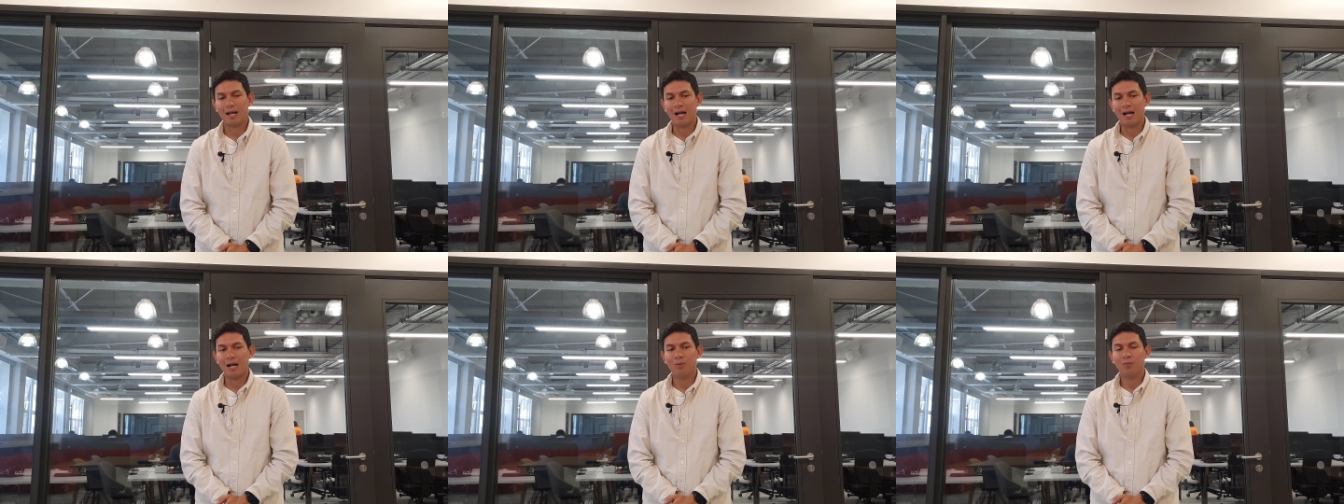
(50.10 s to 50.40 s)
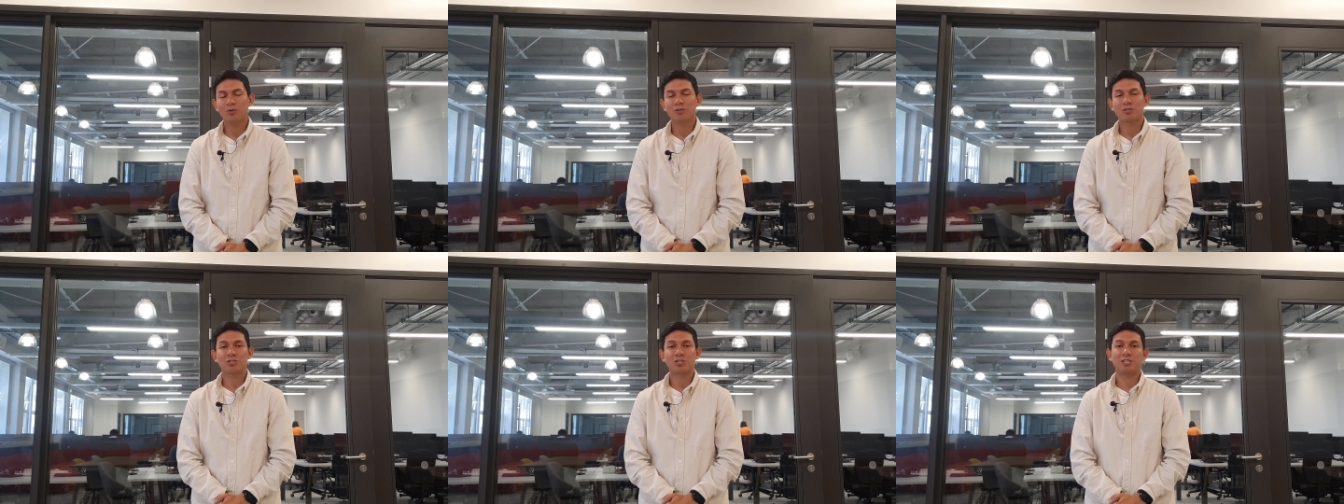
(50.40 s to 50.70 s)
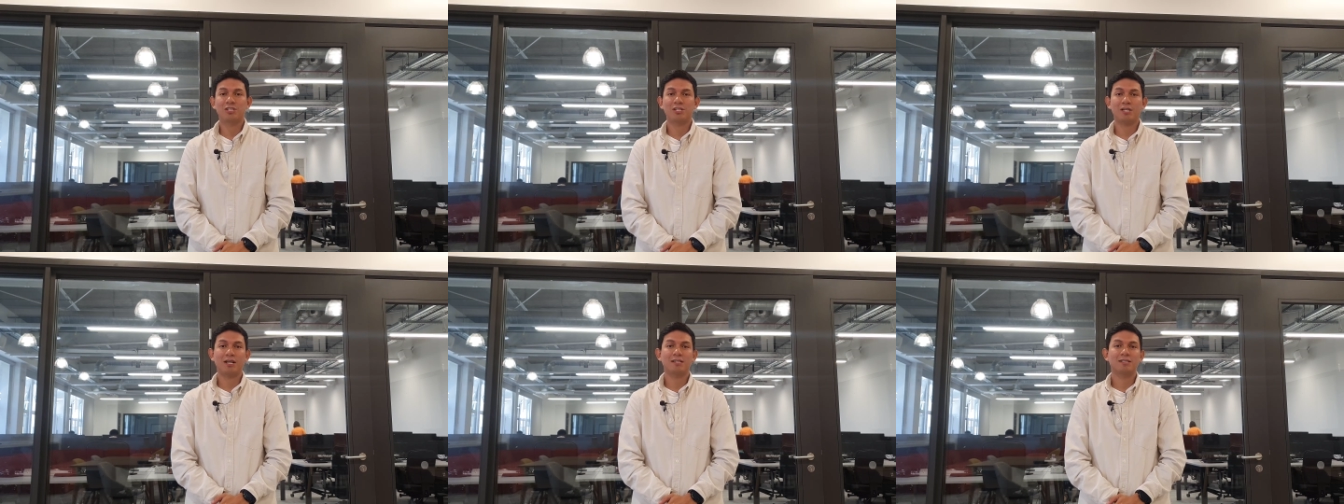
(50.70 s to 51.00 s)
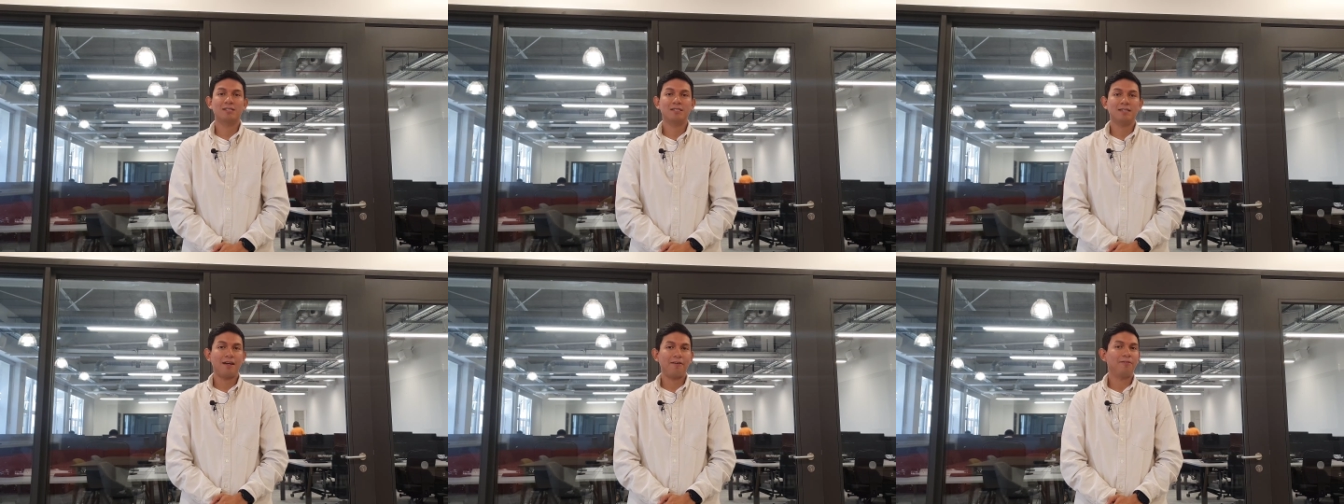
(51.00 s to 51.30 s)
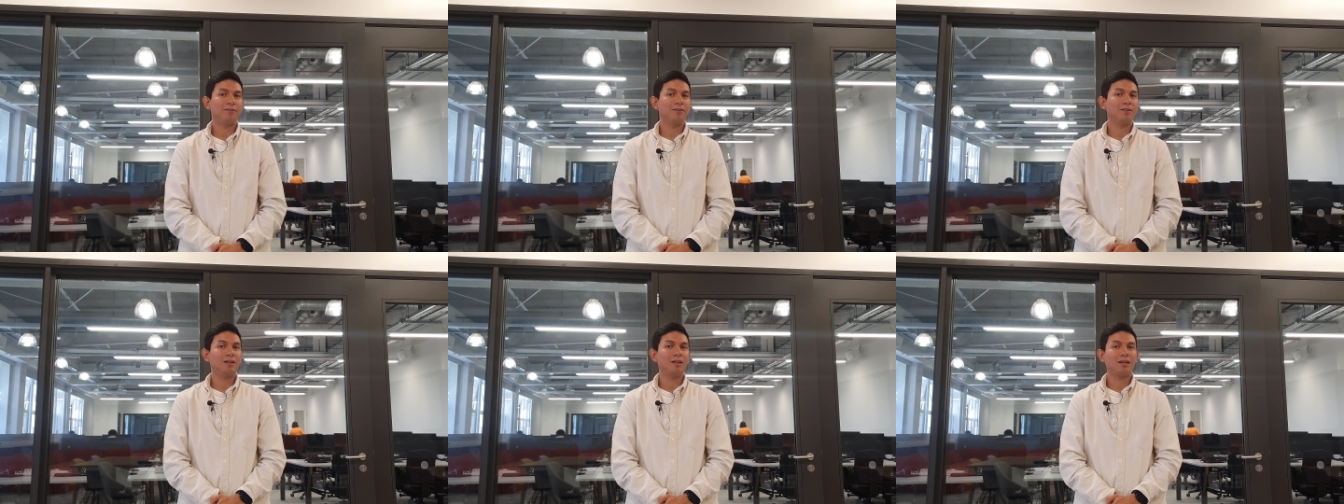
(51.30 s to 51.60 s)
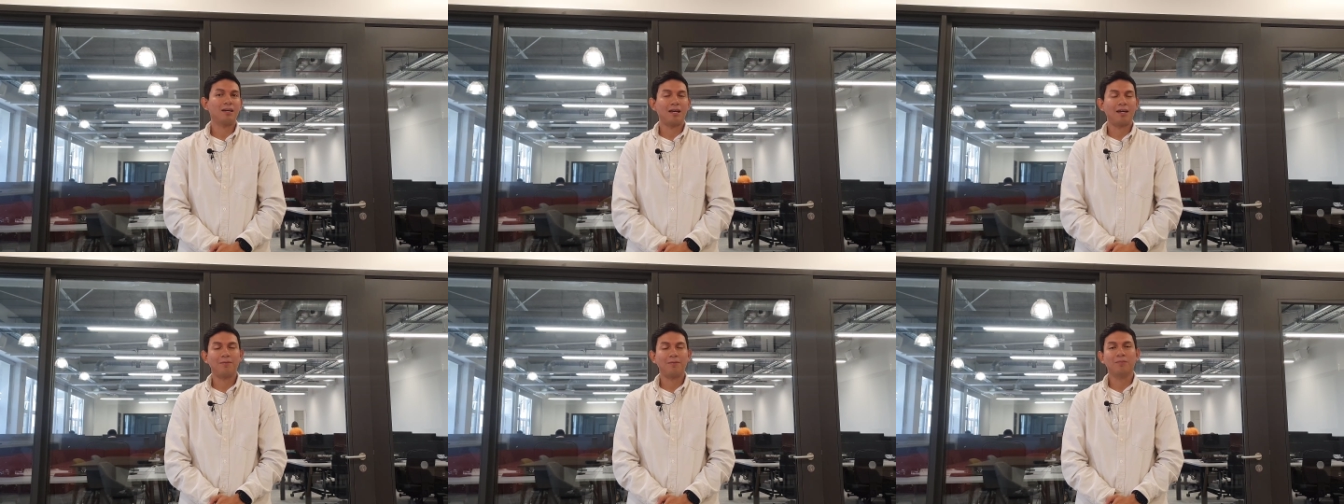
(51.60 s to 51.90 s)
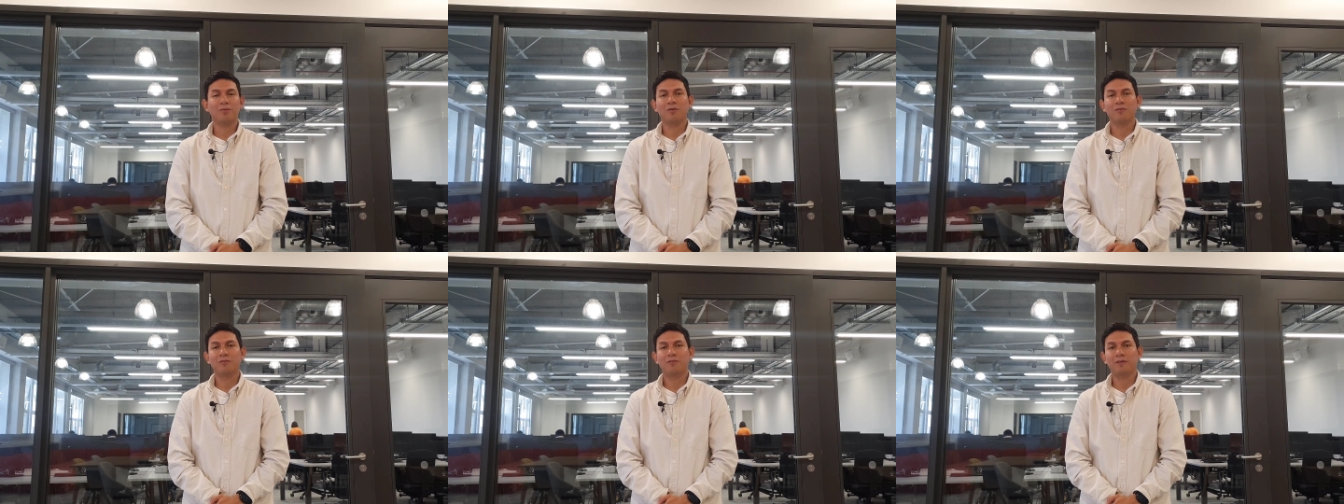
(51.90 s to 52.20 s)
I will suggest definitely get
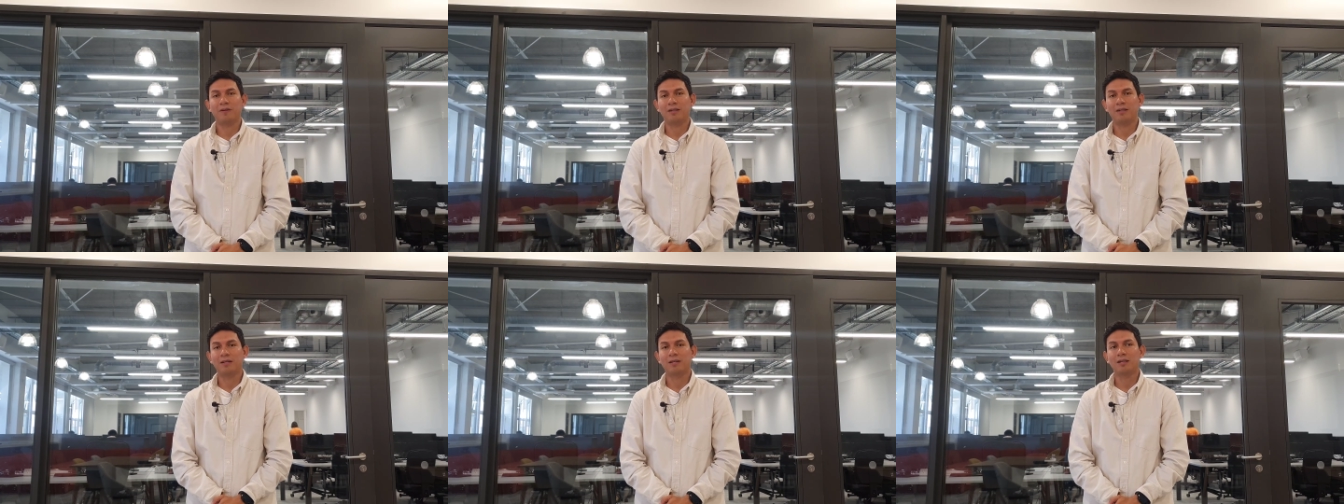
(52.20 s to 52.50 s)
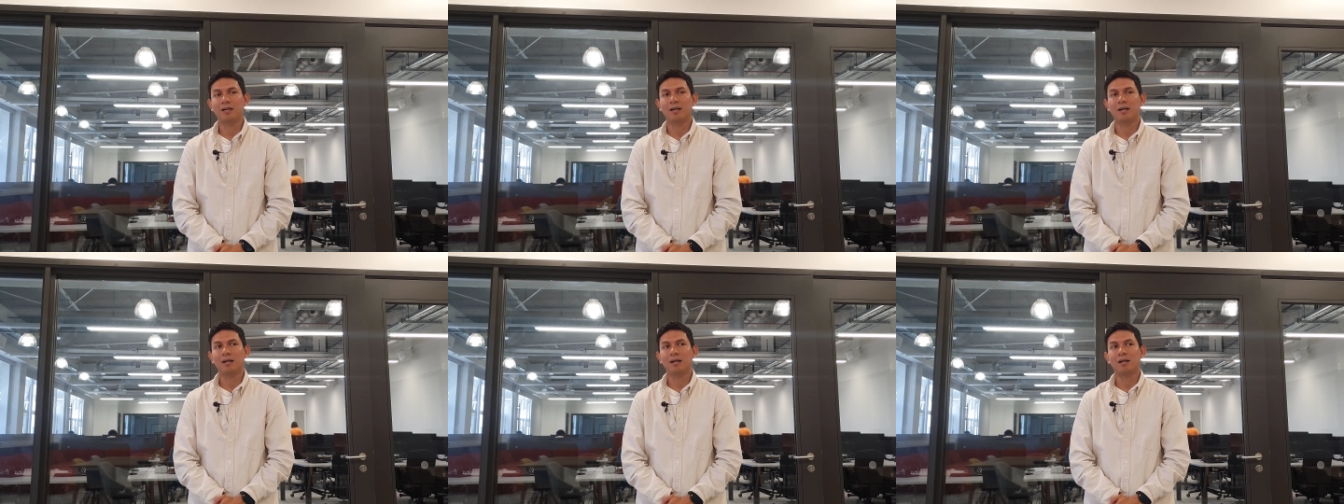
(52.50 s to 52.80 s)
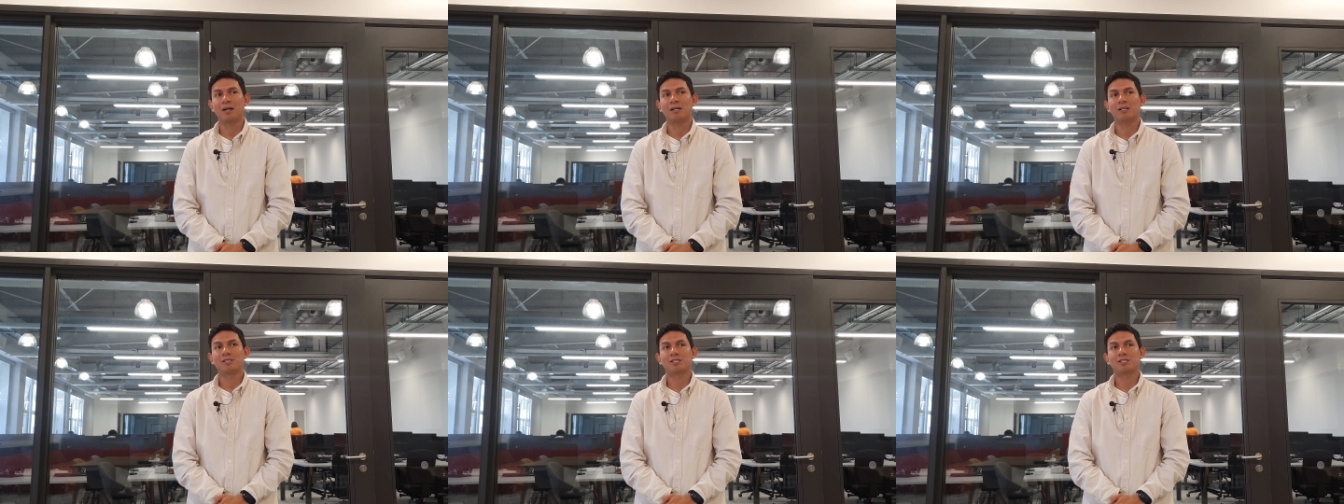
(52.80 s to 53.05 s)
involved in cyber uh,